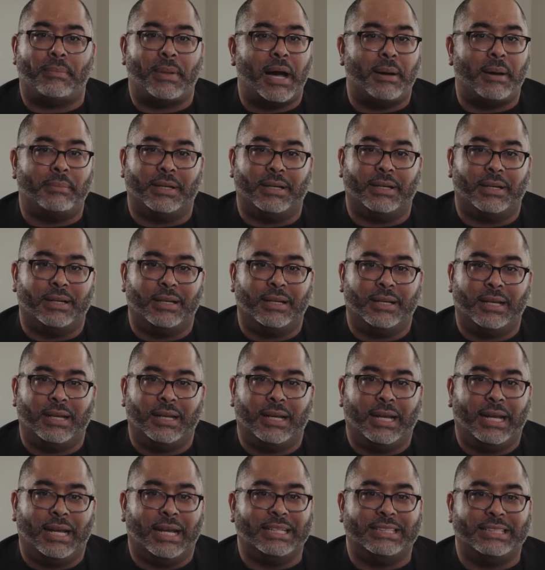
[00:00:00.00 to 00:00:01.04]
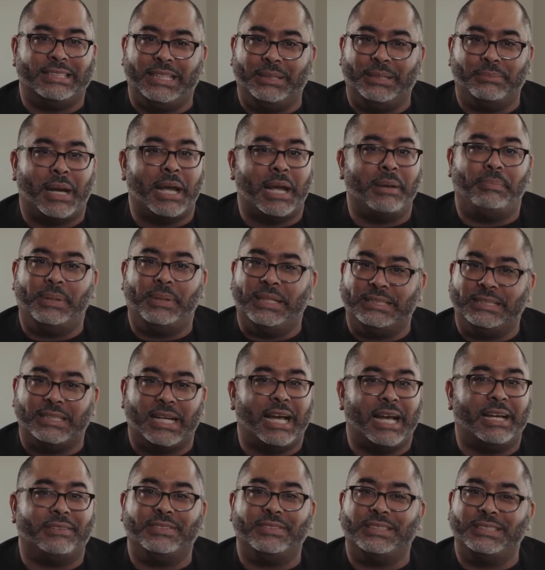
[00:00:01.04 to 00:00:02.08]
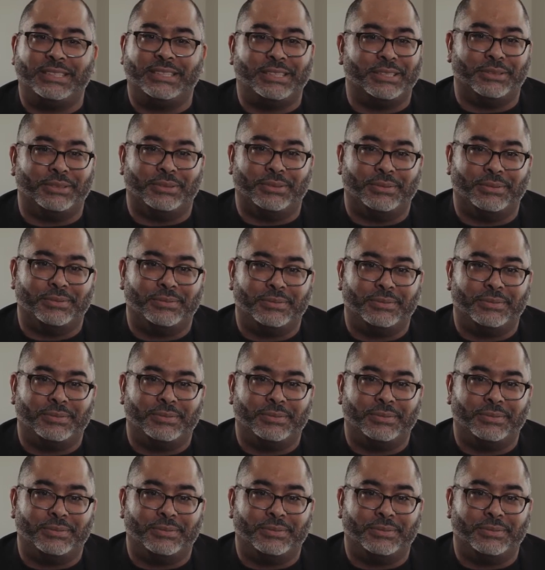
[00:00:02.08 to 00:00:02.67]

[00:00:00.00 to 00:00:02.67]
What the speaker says: mama, and she might be jiving too.